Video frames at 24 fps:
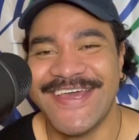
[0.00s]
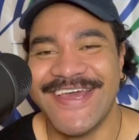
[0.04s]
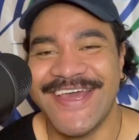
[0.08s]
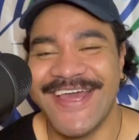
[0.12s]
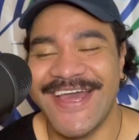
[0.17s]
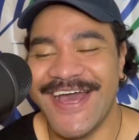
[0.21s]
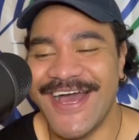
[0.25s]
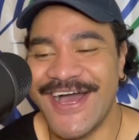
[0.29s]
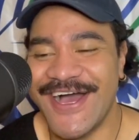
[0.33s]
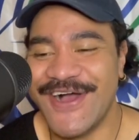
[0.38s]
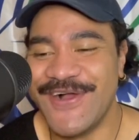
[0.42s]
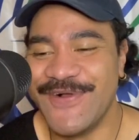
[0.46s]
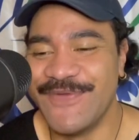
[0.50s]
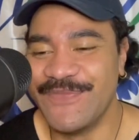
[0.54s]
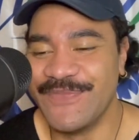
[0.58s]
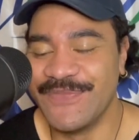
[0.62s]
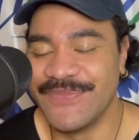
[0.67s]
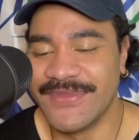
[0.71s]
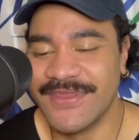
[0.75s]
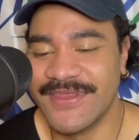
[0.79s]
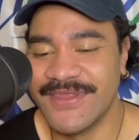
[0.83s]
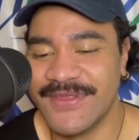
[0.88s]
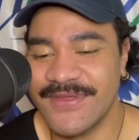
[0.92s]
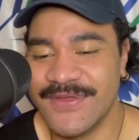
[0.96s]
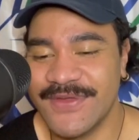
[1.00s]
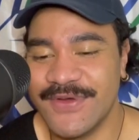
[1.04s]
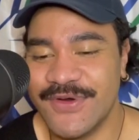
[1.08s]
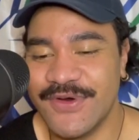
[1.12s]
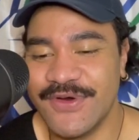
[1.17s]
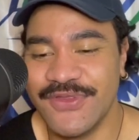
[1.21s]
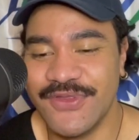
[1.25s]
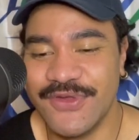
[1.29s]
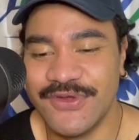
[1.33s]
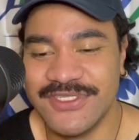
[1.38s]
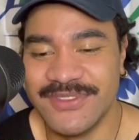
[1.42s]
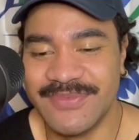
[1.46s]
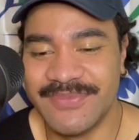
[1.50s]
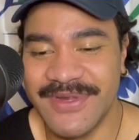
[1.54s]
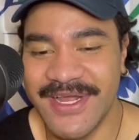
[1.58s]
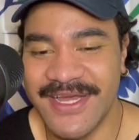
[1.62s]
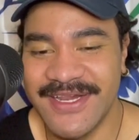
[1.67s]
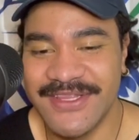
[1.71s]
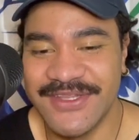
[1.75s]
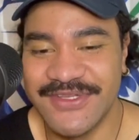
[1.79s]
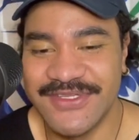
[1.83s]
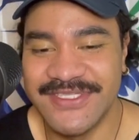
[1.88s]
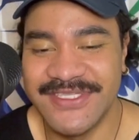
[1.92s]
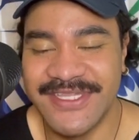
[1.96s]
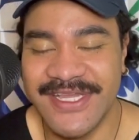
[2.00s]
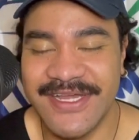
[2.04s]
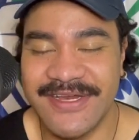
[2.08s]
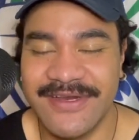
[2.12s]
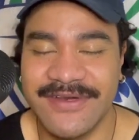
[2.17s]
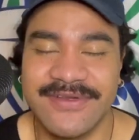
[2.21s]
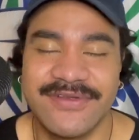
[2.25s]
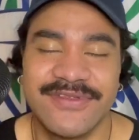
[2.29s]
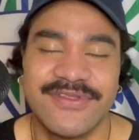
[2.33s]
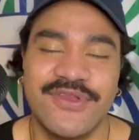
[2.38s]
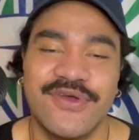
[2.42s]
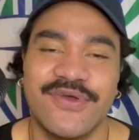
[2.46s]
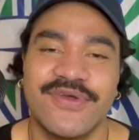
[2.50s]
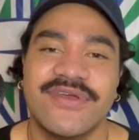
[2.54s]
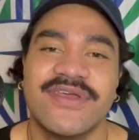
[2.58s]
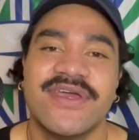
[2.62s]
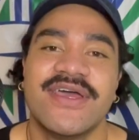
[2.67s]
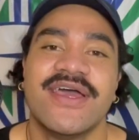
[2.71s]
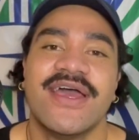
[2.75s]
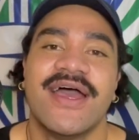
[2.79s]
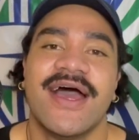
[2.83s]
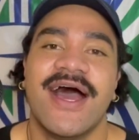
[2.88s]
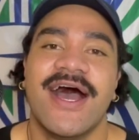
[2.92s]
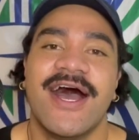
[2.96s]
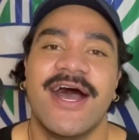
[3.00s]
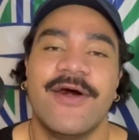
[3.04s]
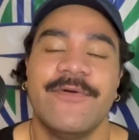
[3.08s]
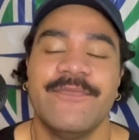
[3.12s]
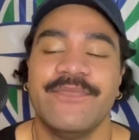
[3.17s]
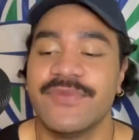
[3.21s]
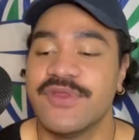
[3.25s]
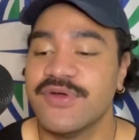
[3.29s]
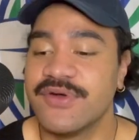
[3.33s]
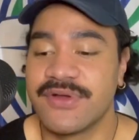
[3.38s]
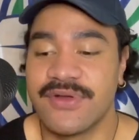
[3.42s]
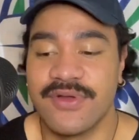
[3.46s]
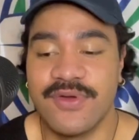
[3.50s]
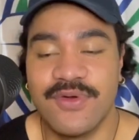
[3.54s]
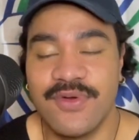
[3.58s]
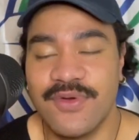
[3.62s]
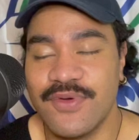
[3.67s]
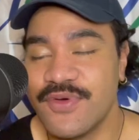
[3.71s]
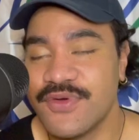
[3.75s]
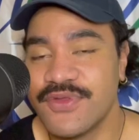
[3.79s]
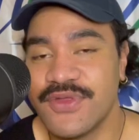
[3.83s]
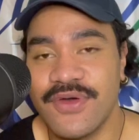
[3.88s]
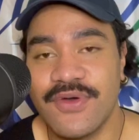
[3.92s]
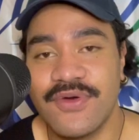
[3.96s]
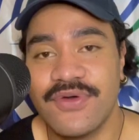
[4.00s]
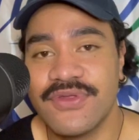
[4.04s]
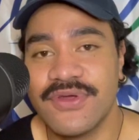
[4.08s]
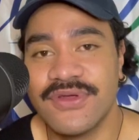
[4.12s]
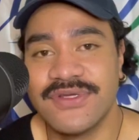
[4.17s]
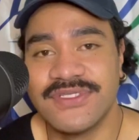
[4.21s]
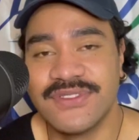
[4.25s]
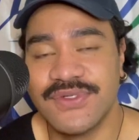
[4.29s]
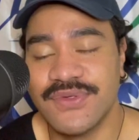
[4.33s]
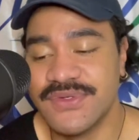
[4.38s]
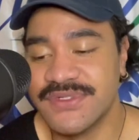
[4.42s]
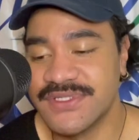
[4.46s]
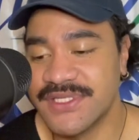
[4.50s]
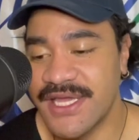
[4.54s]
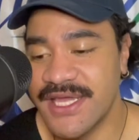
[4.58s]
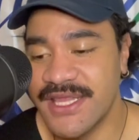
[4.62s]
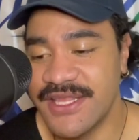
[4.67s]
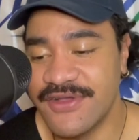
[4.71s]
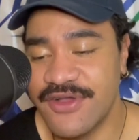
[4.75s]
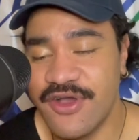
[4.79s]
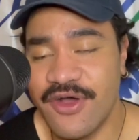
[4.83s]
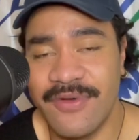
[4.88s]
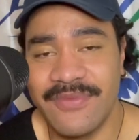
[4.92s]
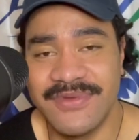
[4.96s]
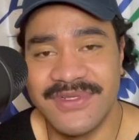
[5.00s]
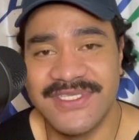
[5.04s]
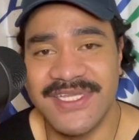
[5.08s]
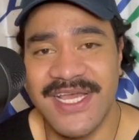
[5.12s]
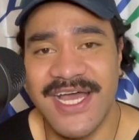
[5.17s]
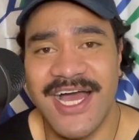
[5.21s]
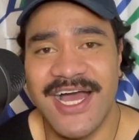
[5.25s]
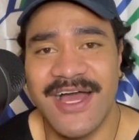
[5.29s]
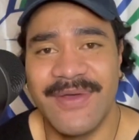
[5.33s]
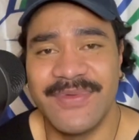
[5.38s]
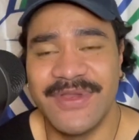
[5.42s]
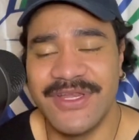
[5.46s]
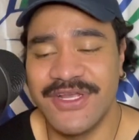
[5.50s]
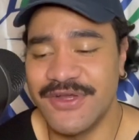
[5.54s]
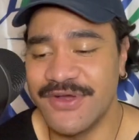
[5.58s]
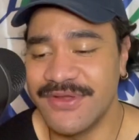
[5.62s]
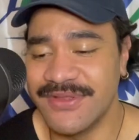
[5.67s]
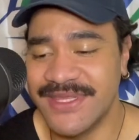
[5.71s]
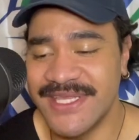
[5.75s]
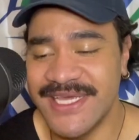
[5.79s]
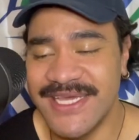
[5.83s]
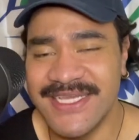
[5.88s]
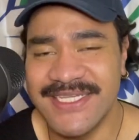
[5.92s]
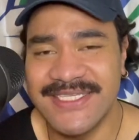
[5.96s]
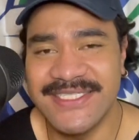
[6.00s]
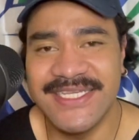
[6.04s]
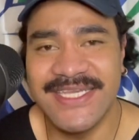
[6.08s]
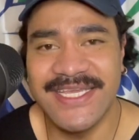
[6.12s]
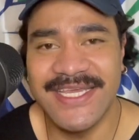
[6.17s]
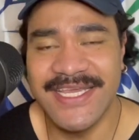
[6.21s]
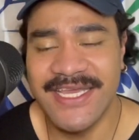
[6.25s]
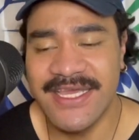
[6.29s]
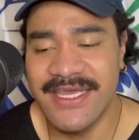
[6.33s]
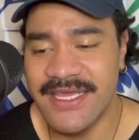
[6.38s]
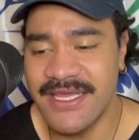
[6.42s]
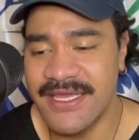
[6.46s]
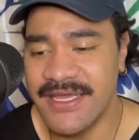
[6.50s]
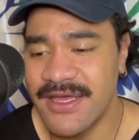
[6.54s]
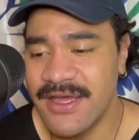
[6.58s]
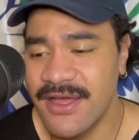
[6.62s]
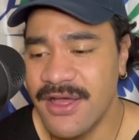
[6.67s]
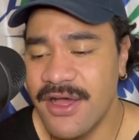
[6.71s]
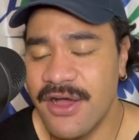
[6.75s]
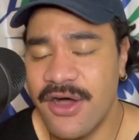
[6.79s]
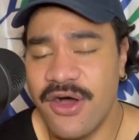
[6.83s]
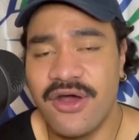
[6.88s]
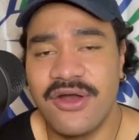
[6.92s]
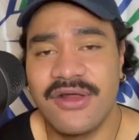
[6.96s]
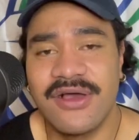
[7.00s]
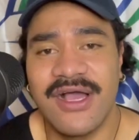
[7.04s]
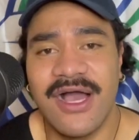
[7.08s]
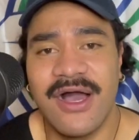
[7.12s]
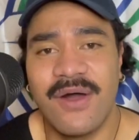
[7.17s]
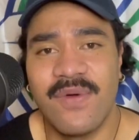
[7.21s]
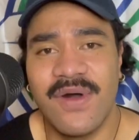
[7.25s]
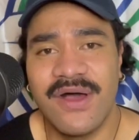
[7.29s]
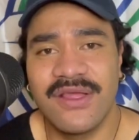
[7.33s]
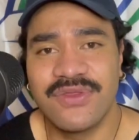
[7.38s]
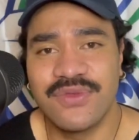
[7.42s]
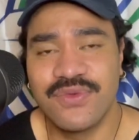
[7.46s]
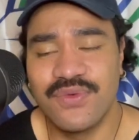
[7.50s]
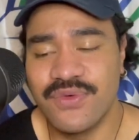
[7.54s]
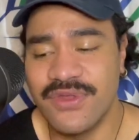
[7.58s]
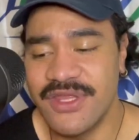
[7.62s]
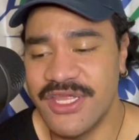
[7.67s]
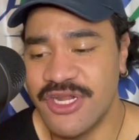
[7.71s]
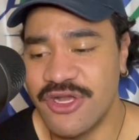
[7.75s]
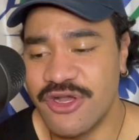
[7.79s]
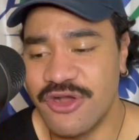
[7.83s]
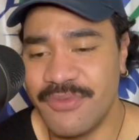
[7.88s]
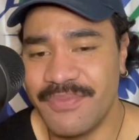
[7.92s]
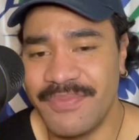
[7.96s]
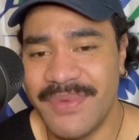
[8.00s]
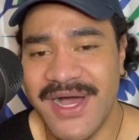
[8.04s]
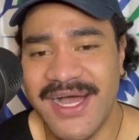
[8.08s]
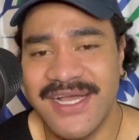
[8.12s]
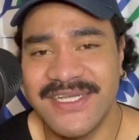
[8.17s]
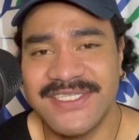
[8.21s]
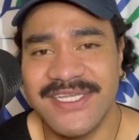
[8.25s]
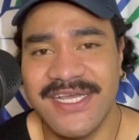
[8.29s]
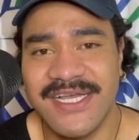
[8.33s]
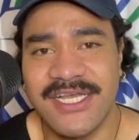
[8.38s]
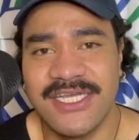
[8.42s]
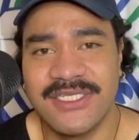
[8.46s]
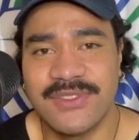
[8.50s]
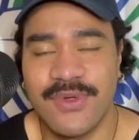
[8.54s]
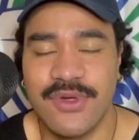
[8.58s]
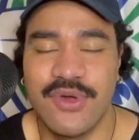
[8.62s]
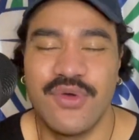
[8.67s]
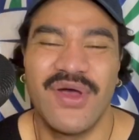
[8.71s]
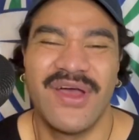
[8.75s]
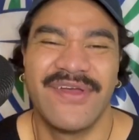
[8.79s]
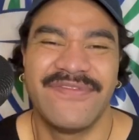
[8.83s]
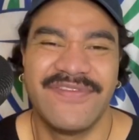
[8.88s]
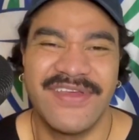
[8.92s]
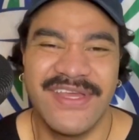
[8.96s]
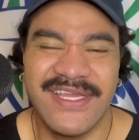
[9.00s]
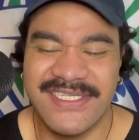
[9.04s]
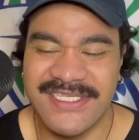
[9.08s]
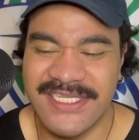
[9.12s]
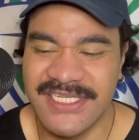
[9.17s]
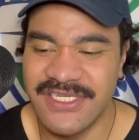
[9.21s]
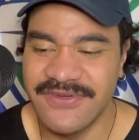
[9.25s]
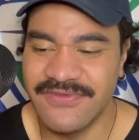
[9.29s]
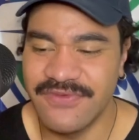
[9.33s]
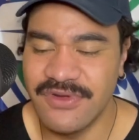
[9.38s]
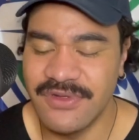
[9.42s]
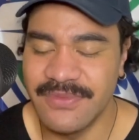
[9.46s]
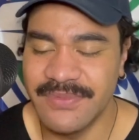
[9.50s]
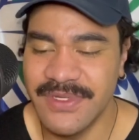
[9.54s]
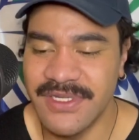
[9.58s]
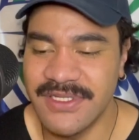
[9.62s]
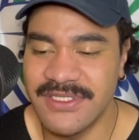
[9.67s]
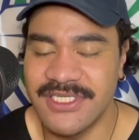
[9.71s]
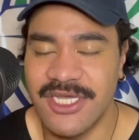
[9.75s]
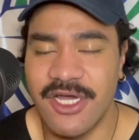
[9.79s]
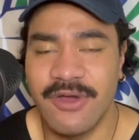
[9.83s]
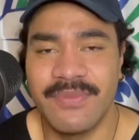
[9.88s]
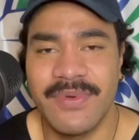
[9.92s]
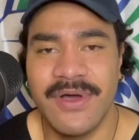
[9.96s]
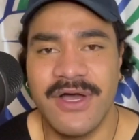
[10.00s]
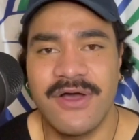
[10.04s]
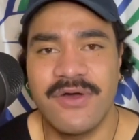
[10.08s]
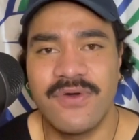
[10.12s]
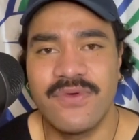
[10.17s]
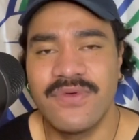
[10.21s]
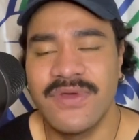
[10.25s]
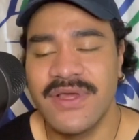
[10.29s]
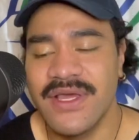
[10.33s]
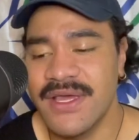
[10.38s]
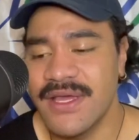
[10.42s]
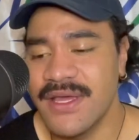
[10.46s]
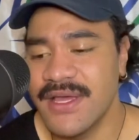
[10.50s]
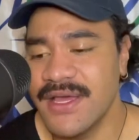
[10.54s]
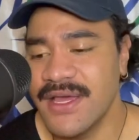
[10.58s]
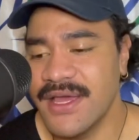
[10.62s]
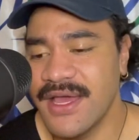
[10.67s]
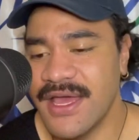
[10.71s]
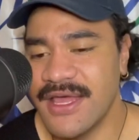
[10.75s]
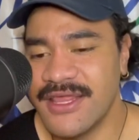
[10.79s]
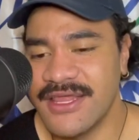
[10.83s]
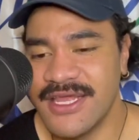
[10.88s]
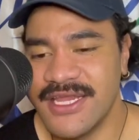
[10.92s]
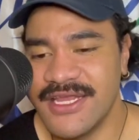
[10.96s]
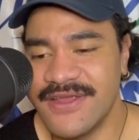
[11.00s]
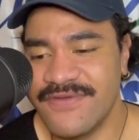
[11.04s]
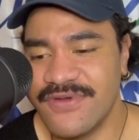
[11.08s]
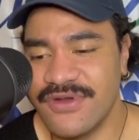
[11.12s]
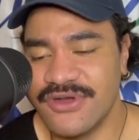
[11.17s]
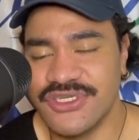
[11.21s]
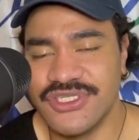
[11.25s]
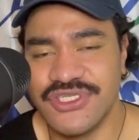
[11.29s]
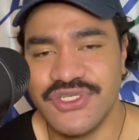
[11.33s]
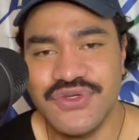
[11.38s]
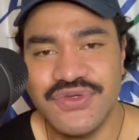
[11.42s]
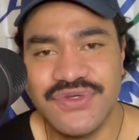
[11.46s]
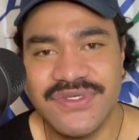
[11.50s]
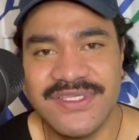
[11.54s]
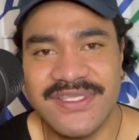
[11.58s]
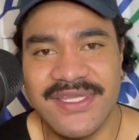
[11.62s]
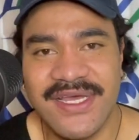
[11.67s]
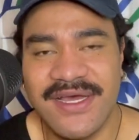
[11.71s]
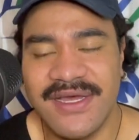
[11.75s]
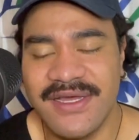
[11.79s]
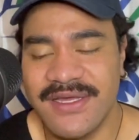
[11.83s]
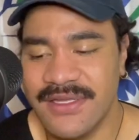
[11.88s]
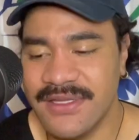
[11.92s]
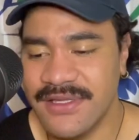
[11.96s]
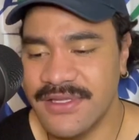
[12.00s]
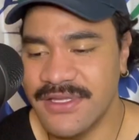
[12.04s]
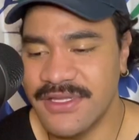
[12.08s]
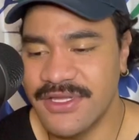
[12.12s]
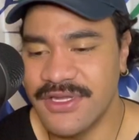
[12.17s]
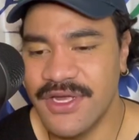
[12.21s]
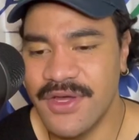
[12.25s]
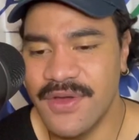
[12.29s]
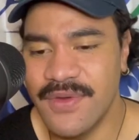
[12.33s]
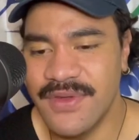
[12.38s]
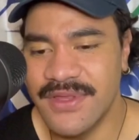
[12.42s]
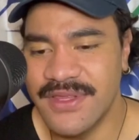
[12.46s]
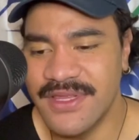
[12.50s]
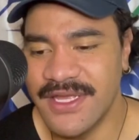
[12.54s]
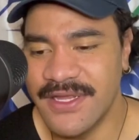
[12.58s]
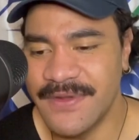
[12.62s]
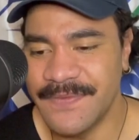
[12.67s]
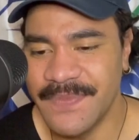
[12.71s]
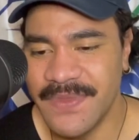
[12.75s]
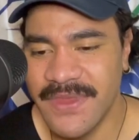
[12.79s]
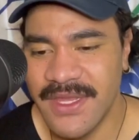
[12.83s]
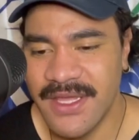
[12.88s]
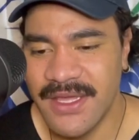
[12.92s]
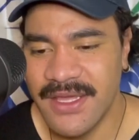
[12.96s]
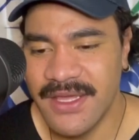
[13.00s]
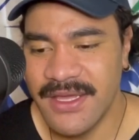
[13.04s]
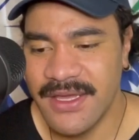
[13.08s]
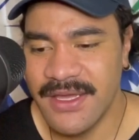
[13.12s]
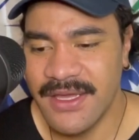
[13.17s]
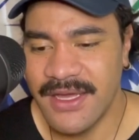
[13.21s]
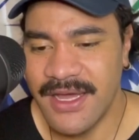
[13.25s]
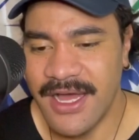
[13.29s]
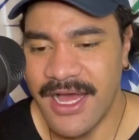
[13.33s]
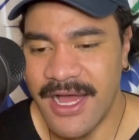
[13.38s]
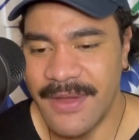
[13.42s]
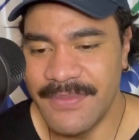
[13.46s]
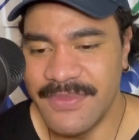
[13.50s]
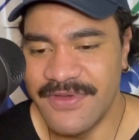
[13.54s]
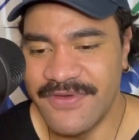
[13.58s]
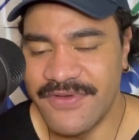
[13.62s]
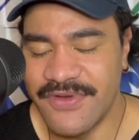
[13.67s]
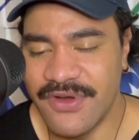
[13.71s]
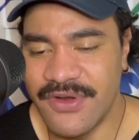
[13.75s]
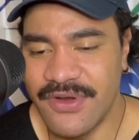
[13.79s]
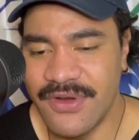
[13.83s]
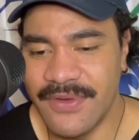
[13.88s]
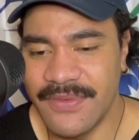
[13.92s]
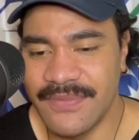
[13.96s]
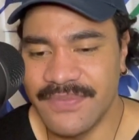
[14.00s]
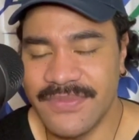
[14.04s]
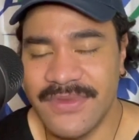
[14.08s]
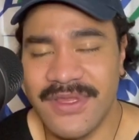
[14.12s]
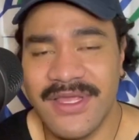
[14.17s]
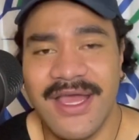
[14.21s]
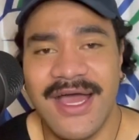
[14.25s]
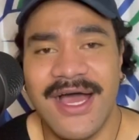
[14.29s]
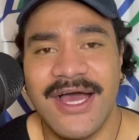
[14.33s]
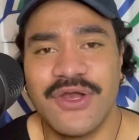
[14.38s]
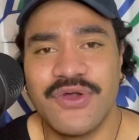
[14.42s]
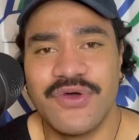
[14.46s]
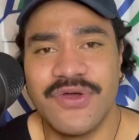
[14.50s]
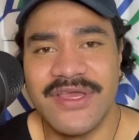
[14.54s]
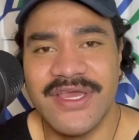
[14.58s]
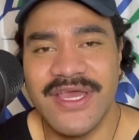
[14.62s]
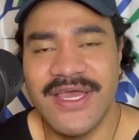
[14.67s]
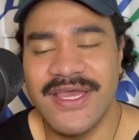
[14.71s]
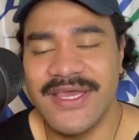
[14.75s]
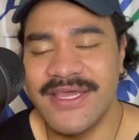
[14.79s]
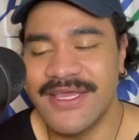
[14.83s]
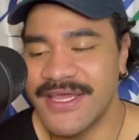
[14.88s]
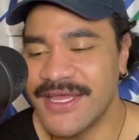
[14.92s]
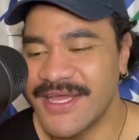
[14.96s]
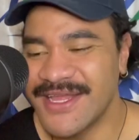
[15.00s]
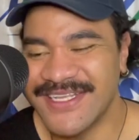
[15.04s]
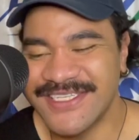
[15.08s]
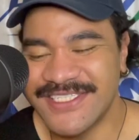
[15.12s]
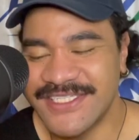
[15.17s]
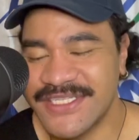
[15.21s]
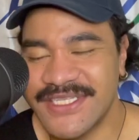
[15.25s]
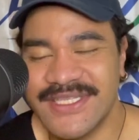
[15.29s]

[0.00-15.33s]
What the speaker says: All those brothers there. No, look, all those dudes there, and you got Saab, and you got DCE, Olakawatu, and then you got Barsek as well, who I think is injured for a bit, Taupau, and then you've got Schuster, and then you've got Aloye.